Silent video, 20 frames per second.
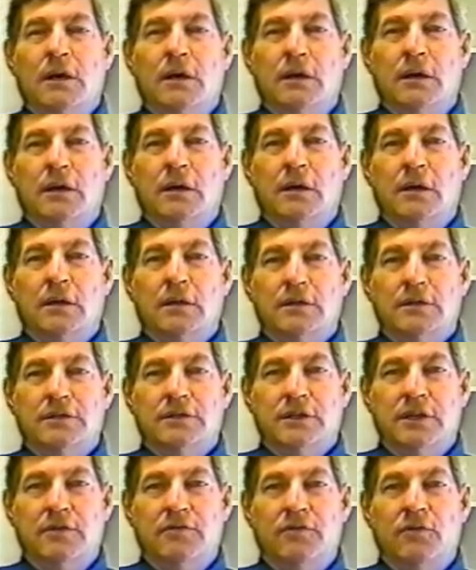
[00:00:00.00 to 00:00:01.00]

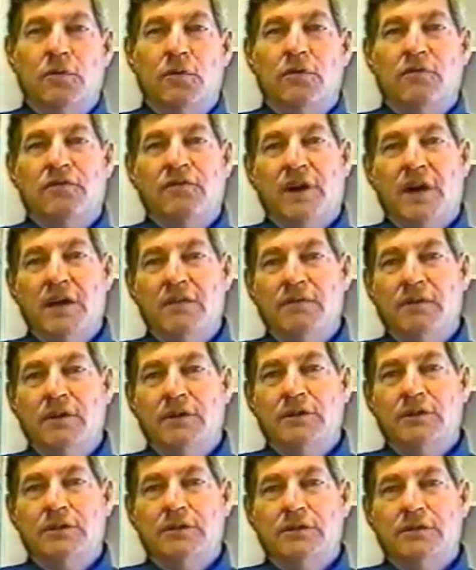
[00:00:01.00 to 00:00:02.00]
let's say, 4 and 5
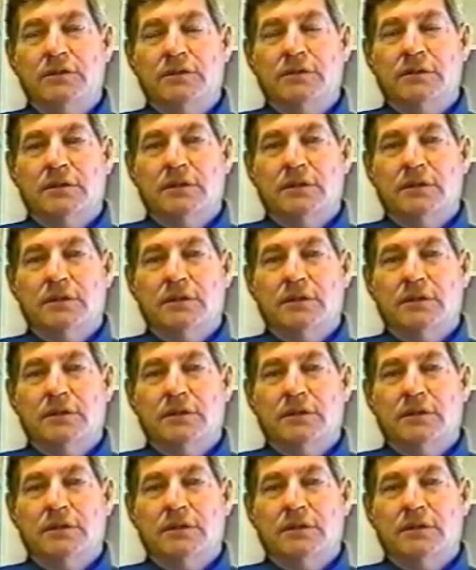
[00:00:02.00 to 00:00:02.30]
inches,